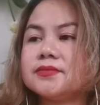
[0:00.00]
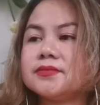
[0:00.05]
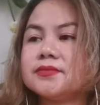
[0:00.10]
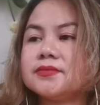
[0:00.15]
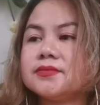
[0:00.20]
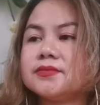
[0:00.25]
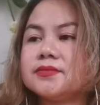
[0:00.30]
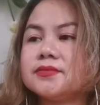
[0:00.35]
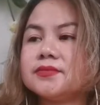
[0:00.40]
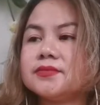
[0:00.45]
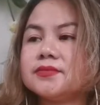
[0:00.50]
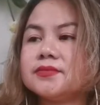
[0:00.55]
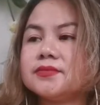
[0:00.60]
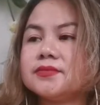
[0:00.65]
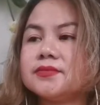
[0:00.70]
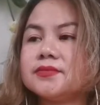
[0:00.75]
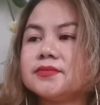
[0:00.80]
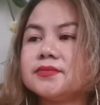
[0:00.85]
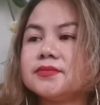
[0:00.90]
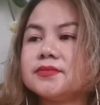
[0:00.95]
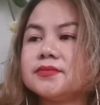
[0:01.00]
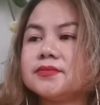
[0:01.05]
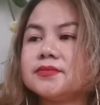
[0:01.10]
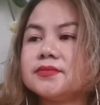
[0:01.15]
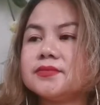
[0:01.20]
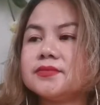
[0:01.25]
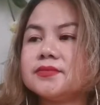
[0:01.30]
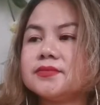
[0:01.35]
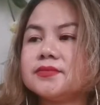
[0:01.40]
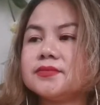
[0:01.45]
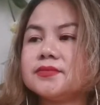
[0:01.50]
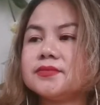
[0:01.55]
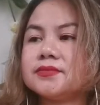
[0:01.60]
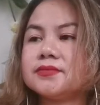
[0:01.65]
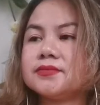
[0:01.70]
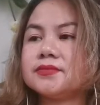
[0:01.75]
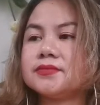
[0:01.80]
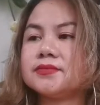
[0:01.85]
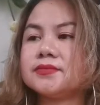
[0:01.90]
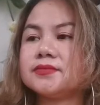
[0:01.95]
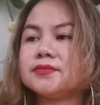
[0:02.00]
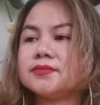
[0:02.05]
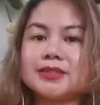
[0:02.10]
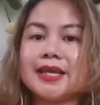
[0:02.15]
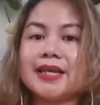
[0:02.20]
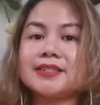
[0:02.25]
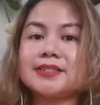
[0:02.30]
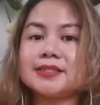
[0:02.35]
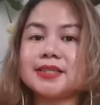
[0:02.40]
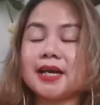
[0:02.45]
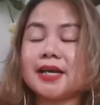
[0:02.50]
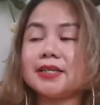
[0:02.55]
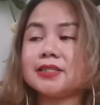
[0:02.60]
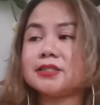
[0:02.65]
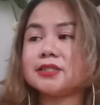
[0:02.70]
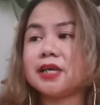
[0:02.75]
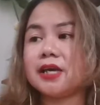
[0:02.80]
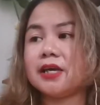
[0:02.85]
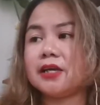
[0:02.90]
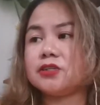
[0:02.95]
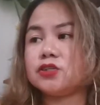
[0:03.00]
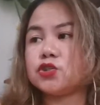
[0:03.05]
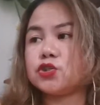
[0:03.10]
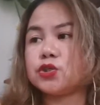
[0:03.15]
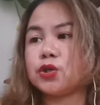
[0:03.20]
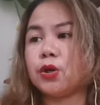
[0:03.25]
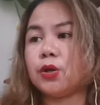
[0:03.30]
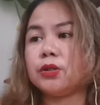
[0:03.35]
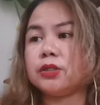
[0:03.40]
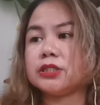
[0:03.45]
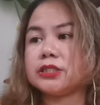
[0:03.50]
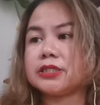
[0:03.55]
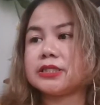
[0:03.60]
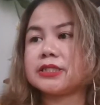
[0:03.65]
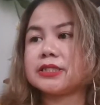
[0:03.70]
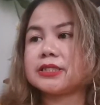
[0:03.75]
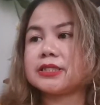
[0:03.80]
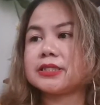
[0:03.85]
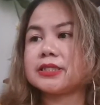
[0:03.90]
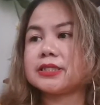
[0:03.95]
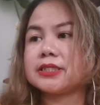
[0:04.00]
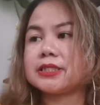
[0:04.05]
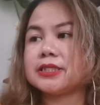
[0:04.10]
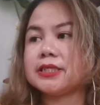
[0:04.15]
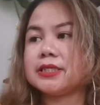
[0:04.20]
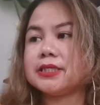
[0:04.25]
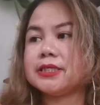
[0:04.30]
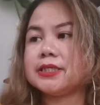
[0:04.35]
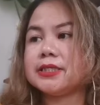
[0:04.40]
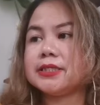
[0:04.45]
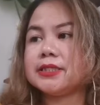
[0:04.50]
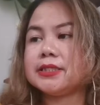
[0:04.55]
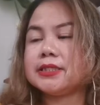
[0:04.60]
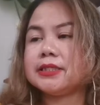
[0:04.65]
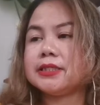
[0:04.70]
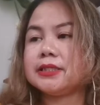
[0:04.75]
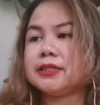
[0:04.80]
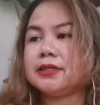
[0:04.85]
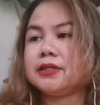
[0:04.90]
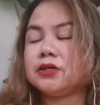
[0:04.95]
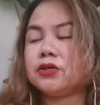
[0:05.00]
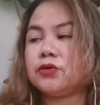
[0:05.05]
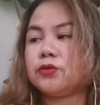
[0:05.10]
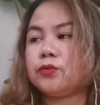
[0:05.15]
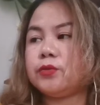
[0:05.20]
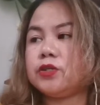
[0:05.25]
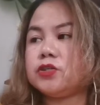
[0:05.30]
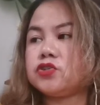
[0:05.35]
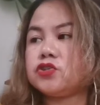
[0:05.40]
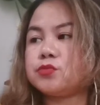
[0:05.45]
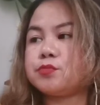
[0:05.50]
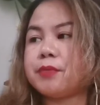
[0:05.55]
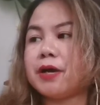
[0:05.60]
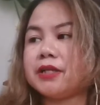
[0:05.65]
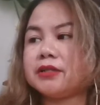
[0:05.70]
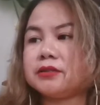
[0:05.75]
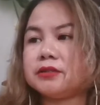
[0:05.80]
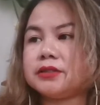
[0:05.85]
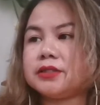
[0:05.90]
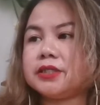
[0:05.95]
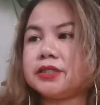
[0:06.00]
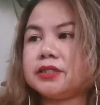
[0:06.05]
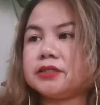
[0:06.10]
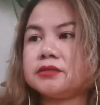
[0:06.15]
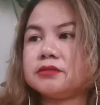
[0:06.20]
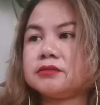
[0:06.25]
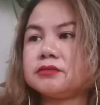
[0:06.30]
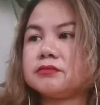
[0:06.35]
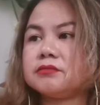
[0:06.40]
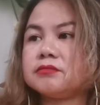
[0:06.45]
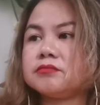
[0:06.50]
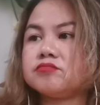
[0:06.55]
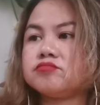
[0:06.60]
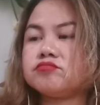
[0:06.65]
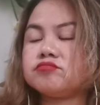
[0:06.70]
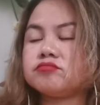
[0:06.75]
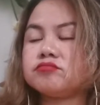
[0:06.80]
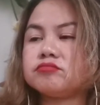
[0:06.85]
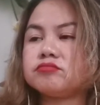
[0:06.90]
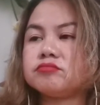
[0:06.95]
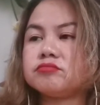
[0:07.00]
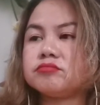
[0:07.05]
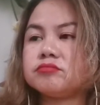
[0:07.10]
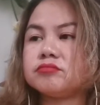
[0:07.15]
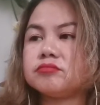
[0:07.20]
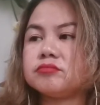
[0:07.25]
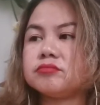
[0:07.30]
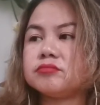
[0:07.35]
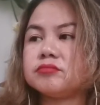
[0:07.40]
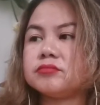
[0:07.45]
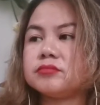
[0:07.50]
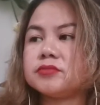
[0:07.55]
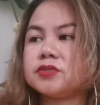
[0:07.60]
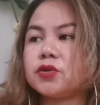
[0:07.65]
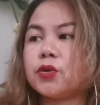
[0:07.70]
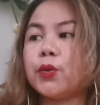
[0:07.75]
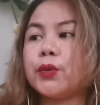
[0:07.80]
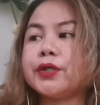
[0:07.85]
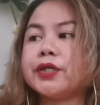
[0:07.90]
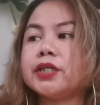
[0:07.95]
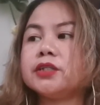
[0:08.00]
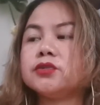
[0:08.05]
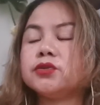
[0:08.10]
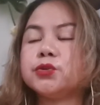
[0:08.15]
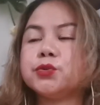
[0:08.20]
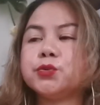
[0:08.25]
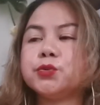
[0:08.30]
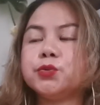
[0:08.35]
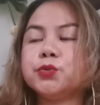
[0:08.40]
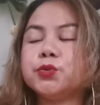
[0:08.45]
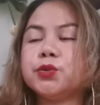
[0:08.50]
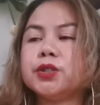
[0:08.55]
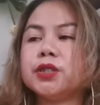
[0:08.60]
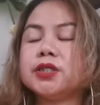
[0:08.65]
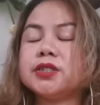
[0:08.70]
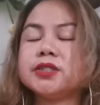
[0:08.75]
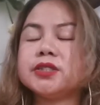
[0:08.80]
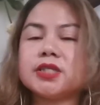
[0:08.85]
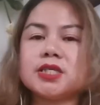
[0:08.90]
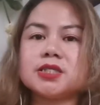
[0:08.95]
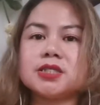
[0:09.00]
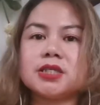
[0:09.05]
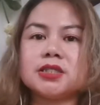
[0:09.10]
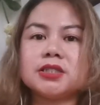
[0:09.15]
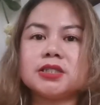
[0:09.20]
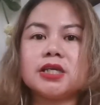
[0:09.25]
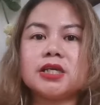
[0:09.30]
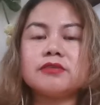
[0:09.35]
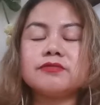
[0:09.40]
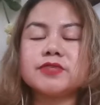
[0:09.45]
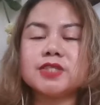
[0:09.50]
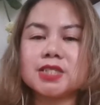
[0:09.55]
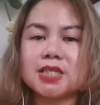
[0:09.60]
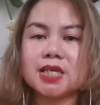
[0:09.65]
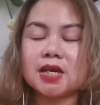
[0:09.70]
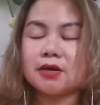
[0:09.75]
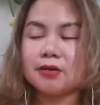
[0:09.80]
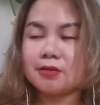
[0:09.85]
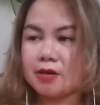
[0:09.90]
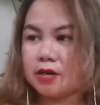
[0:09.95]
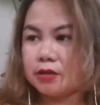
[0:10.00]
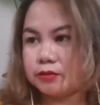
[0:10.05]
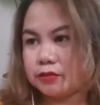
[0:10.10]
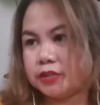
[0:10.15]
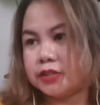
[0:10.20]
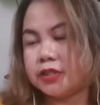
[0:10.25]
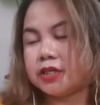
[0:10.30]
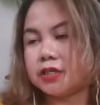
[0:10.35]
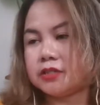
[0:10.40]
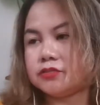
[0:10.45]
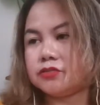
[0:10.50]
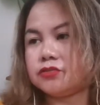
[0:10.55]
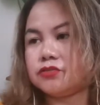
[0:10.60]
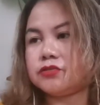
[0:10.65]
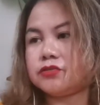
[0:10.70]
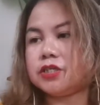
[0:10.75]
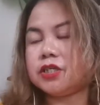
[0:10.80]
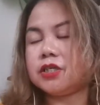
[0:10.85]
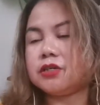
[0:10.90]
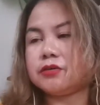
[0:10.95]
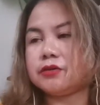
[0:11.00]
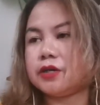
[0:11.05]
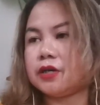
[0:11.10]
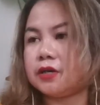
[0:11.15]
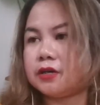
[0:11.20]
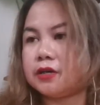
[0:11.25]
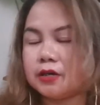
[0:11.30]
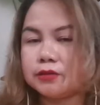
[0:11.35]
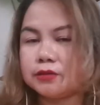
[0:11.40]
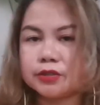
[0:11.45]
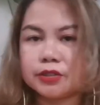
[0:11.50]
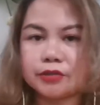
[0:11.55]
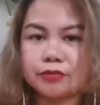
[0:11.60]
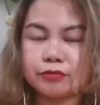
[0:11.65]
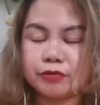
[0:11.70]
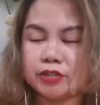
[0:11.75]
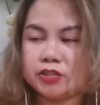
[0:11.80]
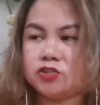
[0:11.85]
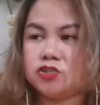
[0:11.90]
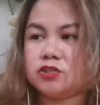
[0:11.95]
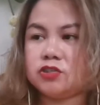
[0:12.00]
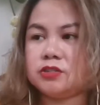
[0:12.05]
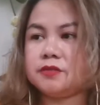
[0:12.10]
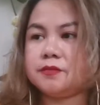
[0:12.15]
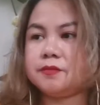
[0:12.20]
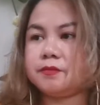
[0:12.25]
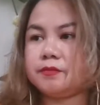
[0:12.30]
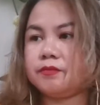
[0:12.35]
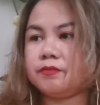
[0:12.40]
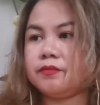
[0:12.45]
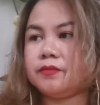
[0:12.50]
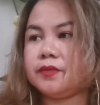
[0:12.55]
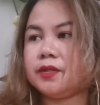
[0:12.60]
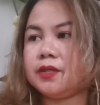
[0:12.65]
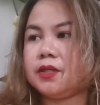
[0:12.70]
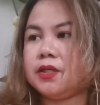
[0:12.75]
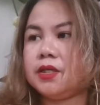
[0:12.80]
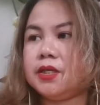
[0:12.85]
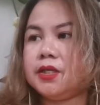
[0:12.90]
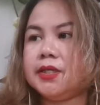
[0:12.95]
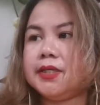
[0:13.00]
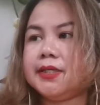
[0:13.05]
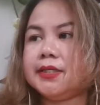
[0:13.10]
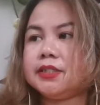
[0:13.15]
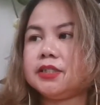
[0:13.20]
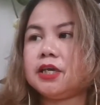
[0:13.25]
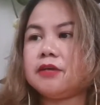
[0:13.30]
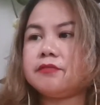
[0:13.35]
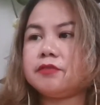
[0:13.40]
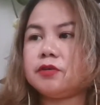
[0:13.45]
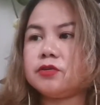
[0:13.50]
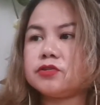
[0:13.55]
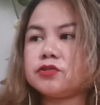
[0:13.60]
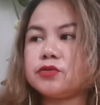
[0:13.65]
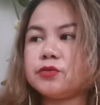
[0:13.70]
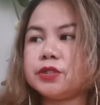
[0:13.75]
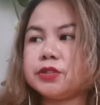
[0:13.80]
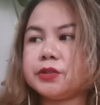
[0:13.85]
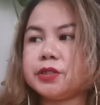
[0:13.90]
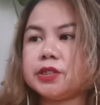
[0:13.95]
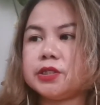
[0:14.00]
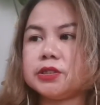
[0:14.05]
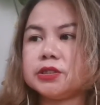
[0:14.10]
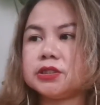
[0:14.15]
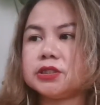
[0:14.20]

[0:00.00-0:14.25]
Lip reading: Indian has also textiles and shawls, which pattern according to the things that they could see around their country or around their region. They have also what they call